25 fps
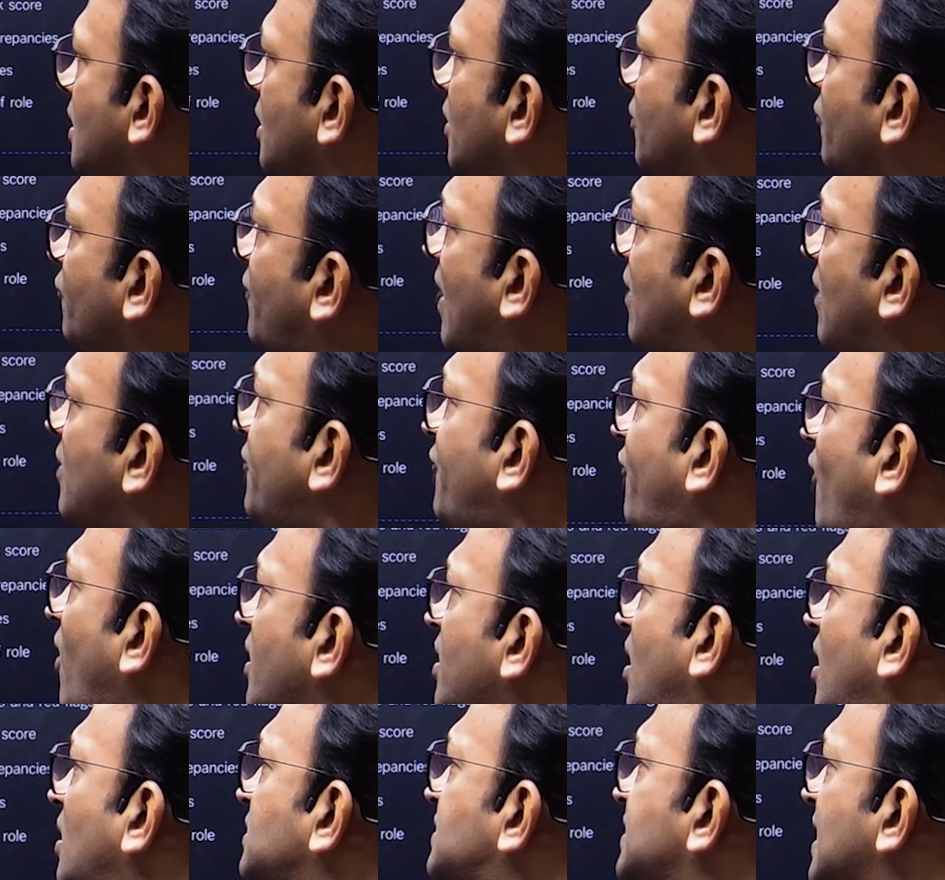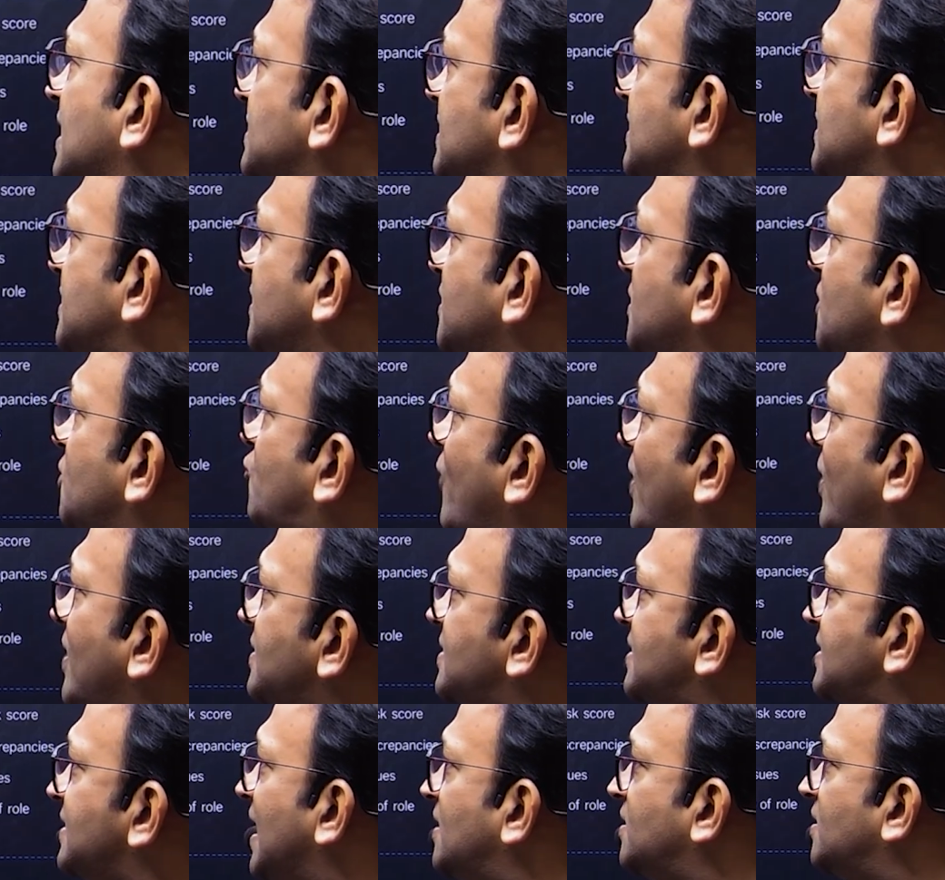Verify identity,
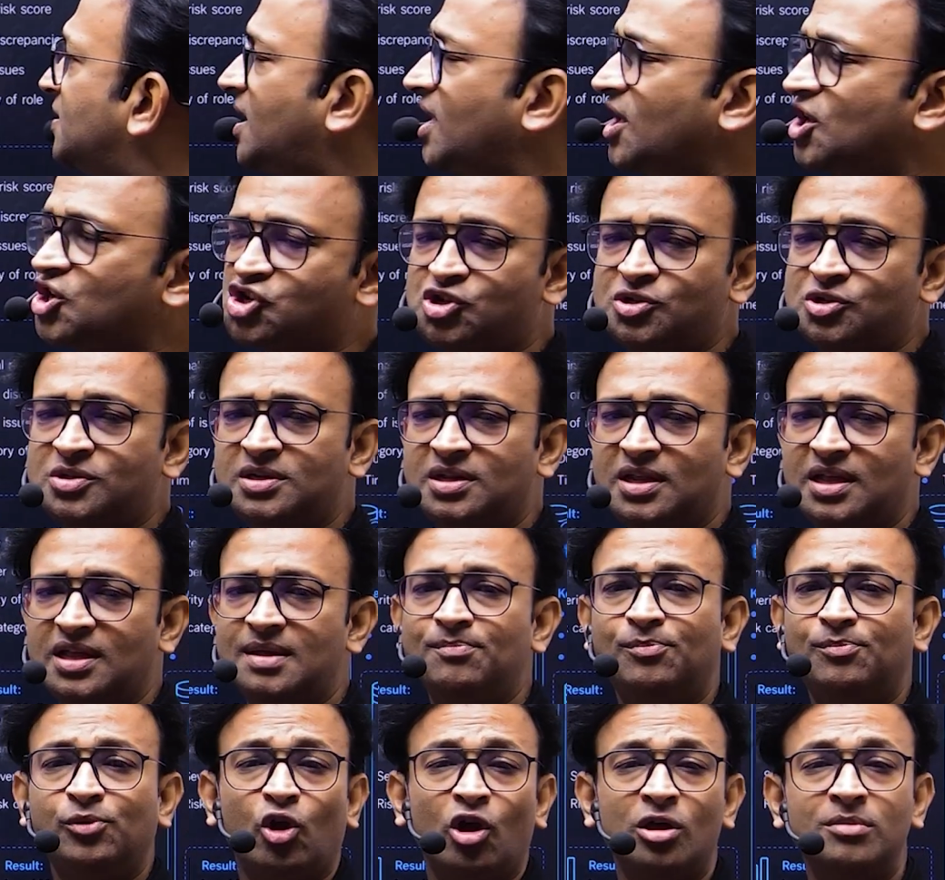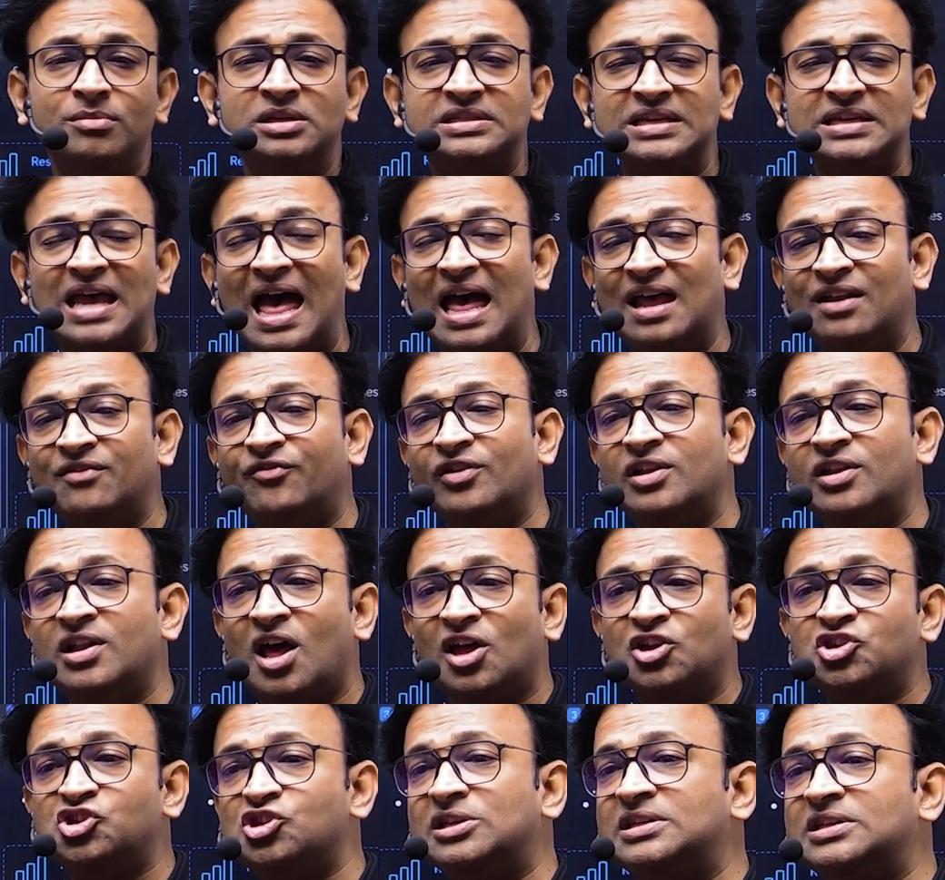address, education, employment, and
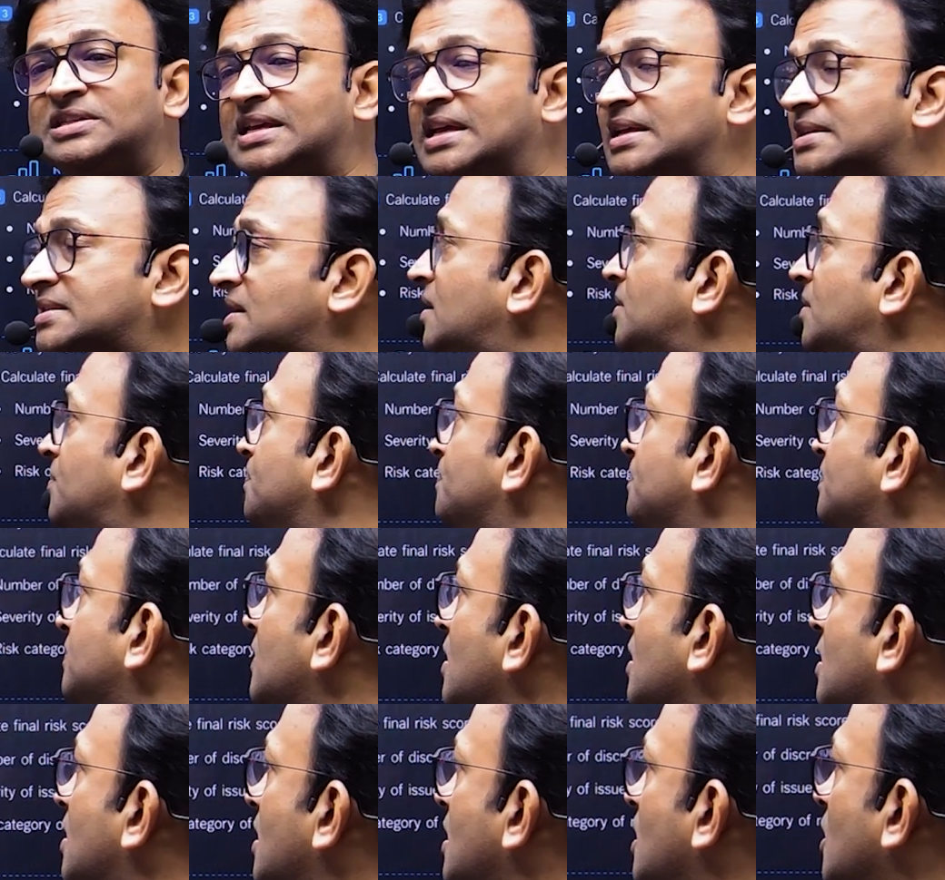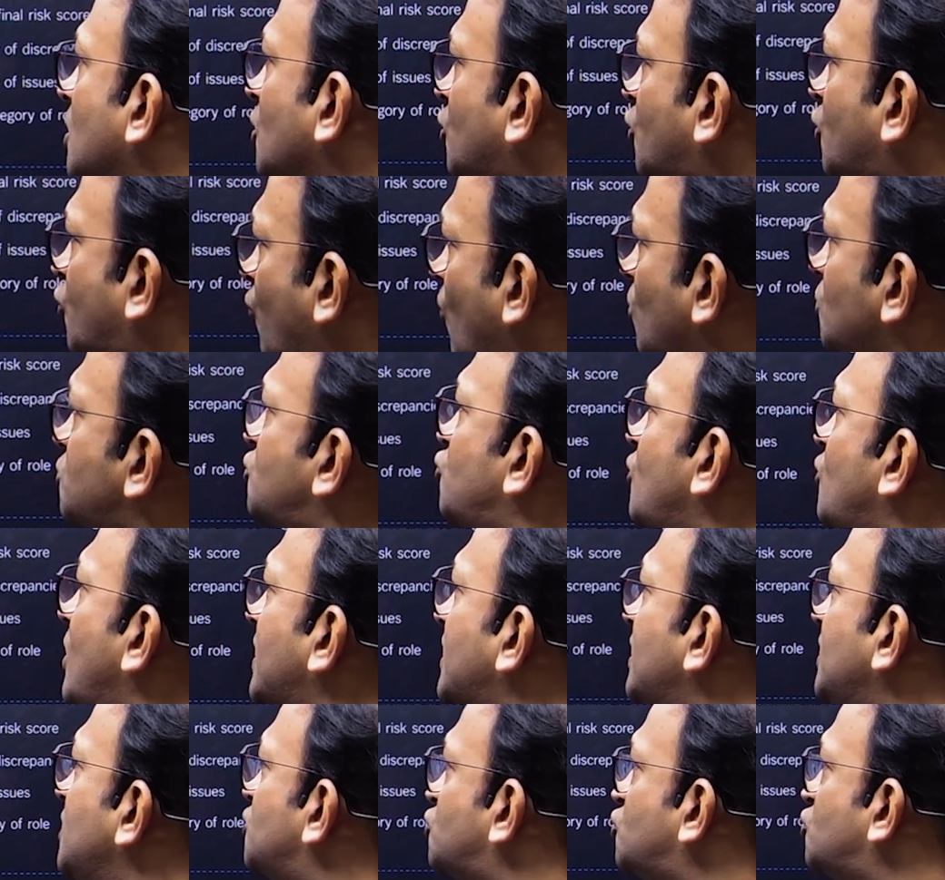financial data. Cross-check
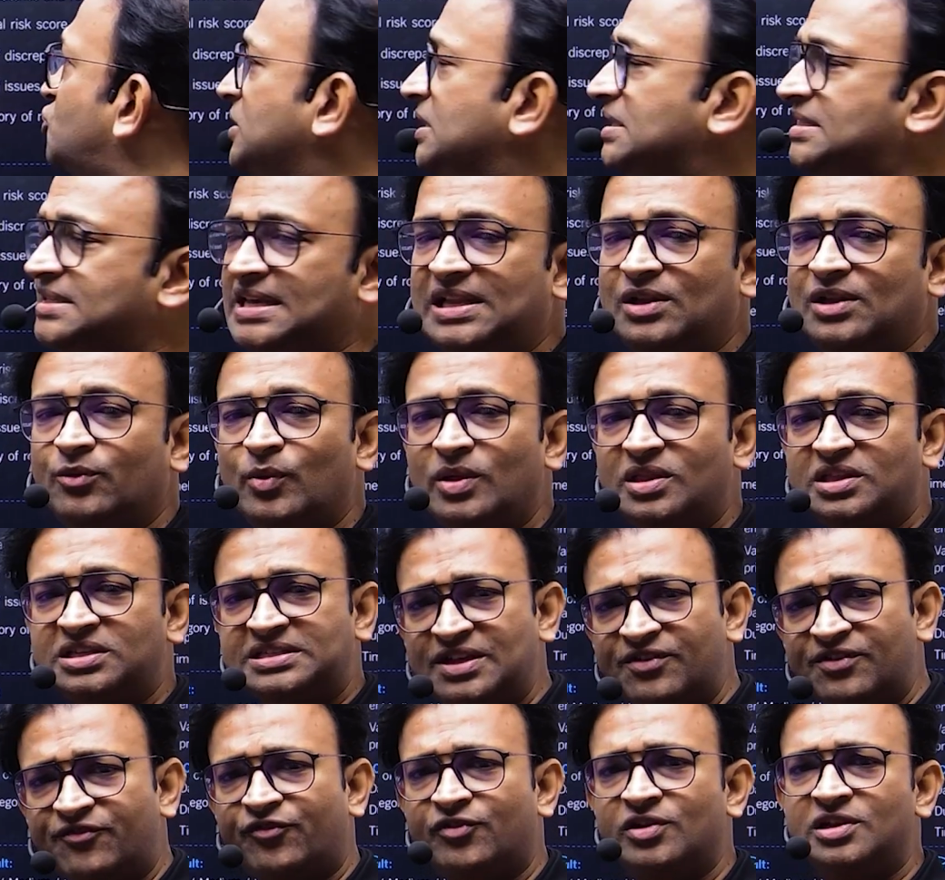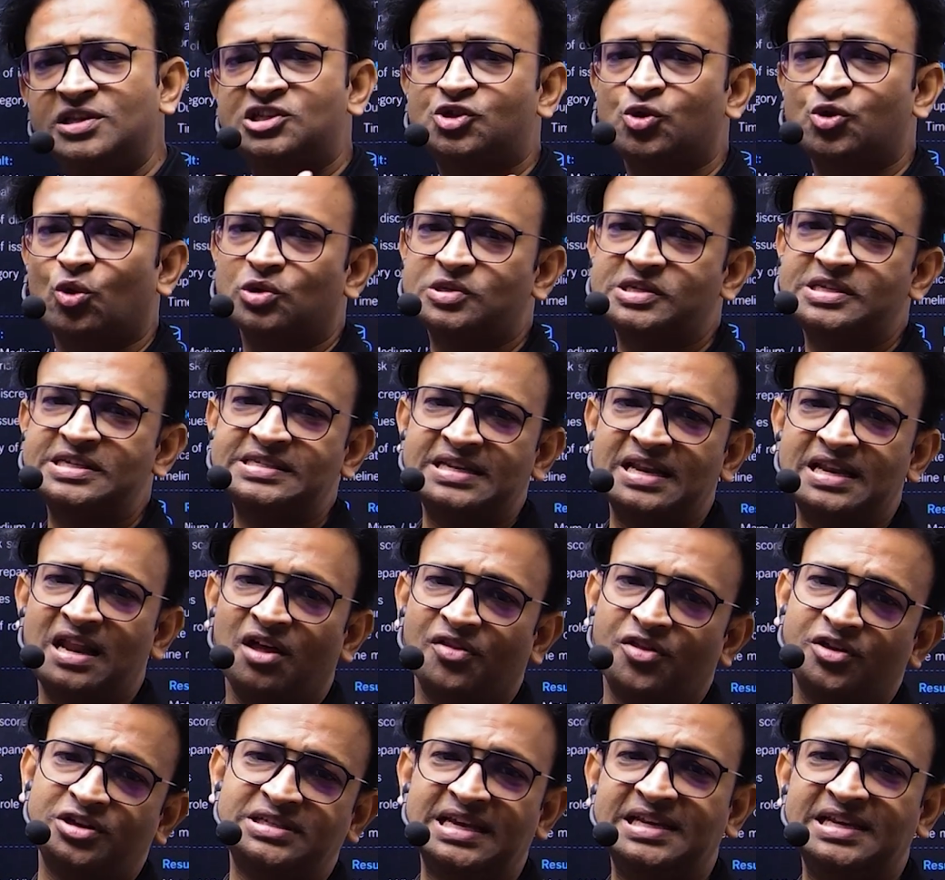each detail with different sources and
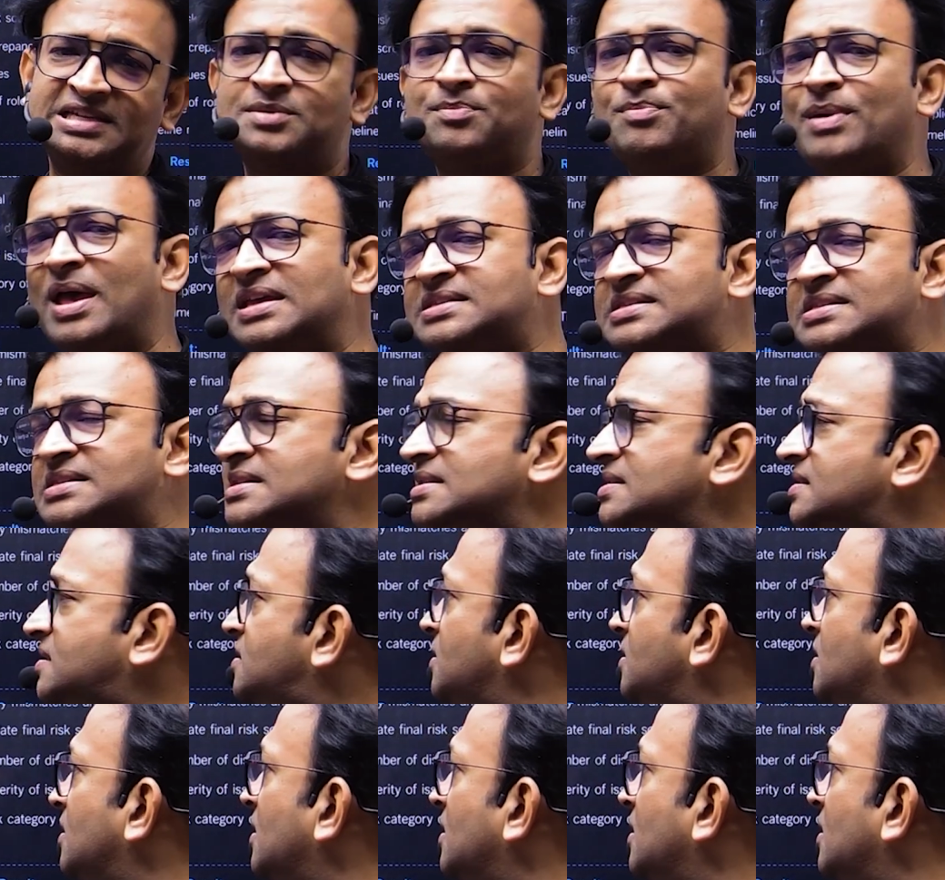other databases.